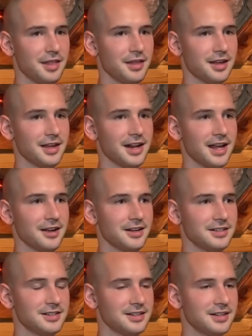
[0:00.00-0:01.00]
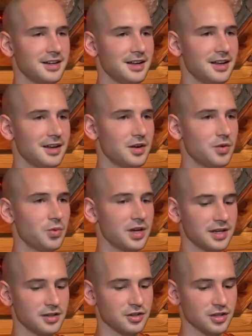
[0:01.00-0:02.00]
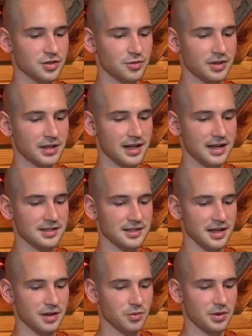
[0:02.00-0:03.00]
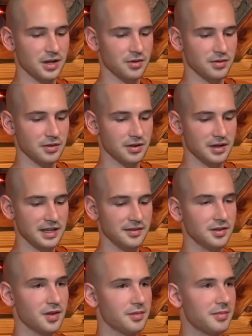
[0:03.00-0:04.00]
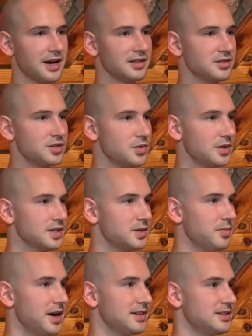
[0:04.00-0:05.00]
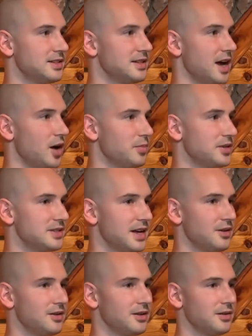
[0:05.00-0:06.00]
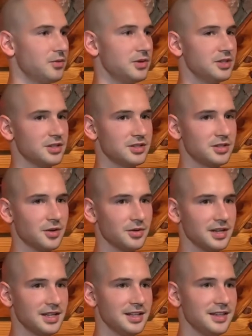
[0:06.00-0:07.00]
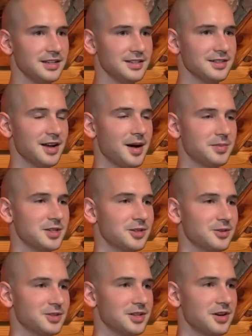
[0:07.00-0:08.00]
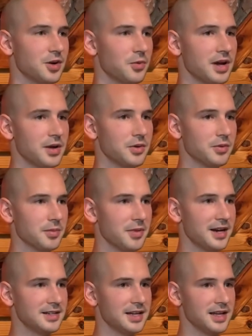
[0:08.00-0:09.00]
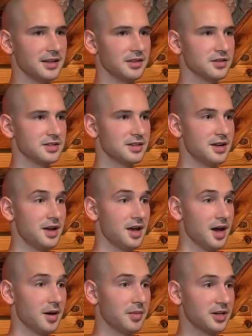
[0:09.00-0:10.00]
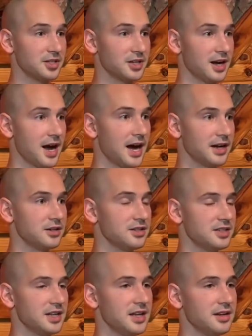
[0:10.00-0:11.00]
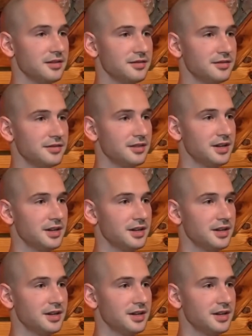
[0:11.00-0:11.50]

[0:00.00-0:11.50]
thicket at us, we can just realize that we don't, even though the mind's doing its best to help us out, we just don't need these obstacles in our way when we're meditating. There's a much higher state of